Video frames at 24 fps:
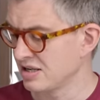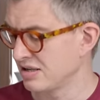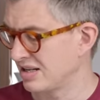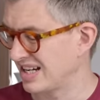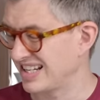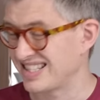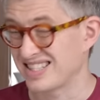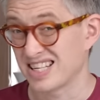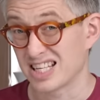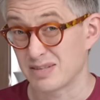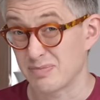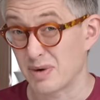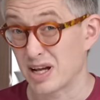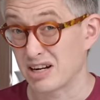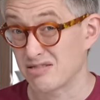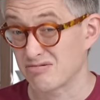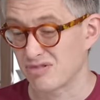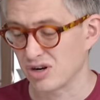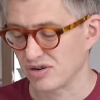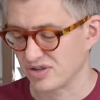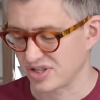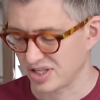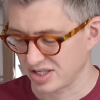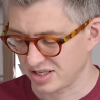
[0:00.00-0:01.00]
I suspect
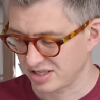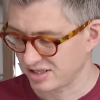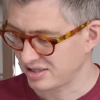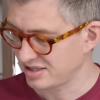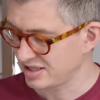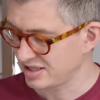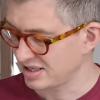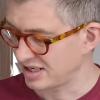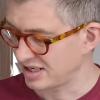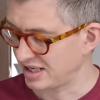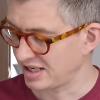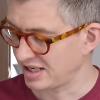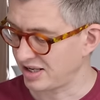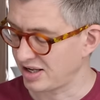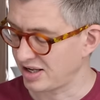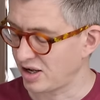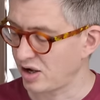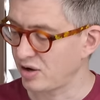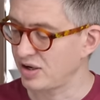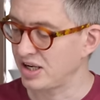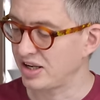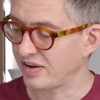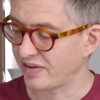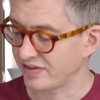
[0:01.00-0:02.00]
roasted. Uh,
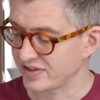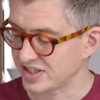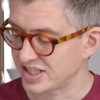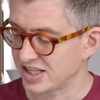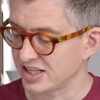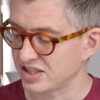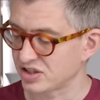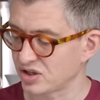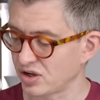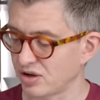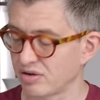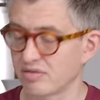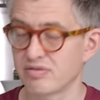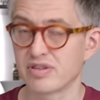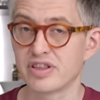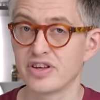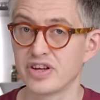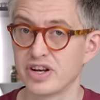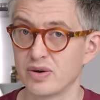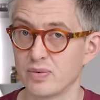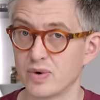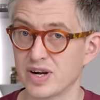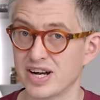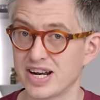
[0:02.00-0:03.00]
only obviously it's got
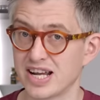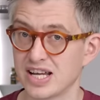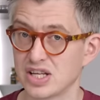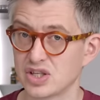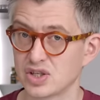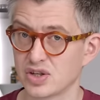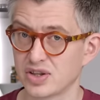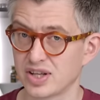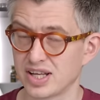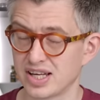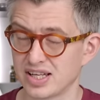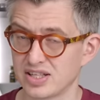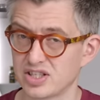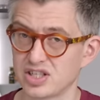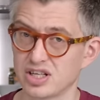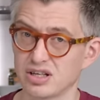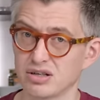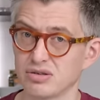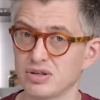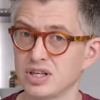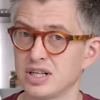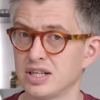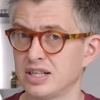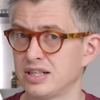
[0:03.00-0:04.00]
31 days on there,
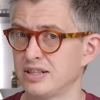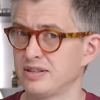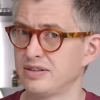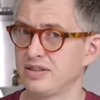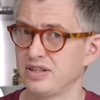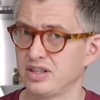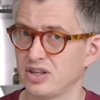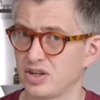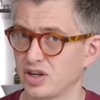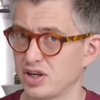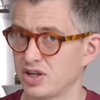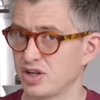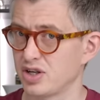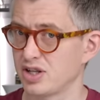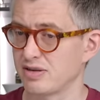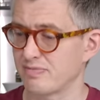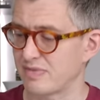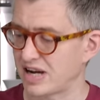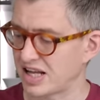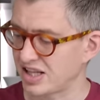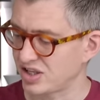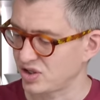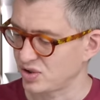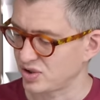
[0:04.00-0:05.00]
so you've got to do the
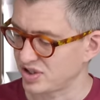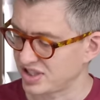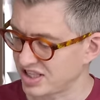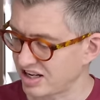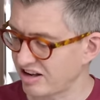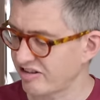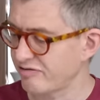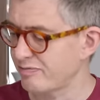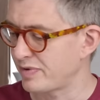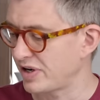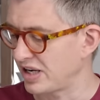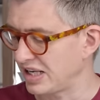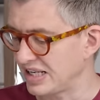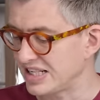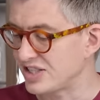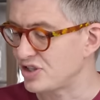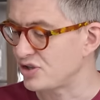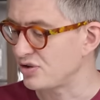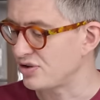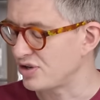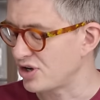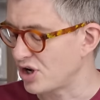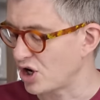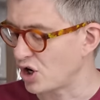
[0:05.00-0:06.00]
maths yourself, but at least
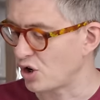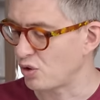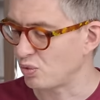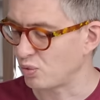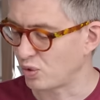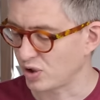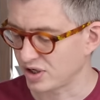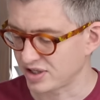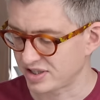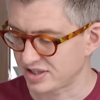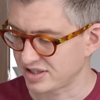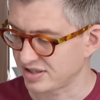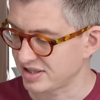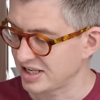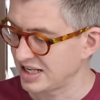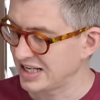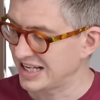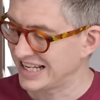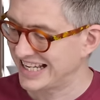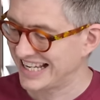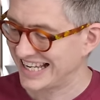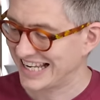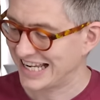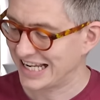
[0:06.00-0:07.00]
you know what's
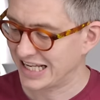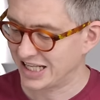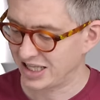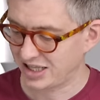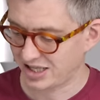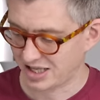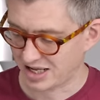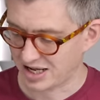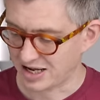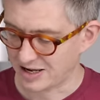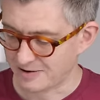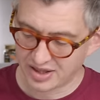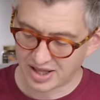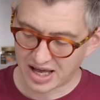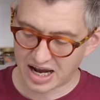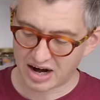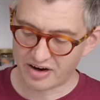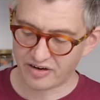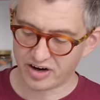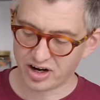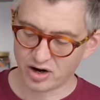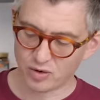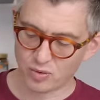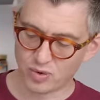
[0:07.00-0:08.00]
in there. The
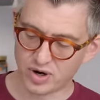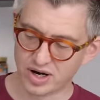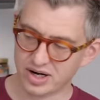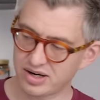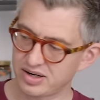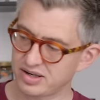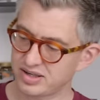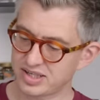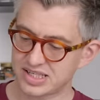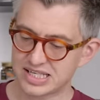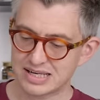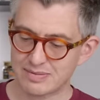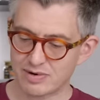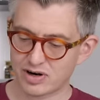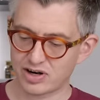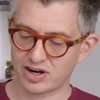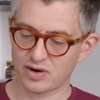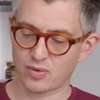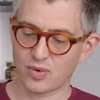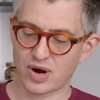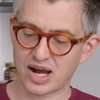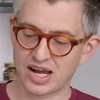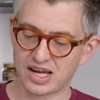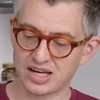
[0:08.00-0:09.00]
Hario 1, similar in a
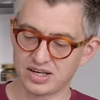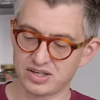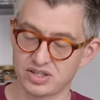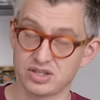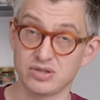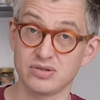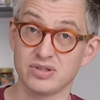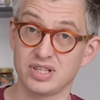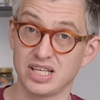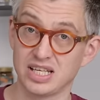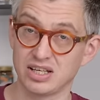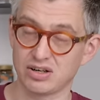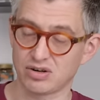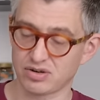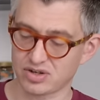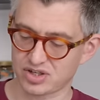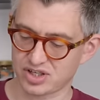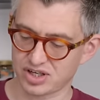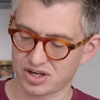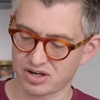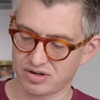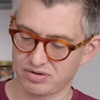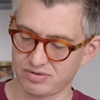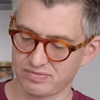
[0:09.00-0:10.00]
way to the
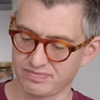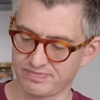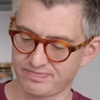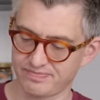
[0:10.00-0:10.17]
OXO,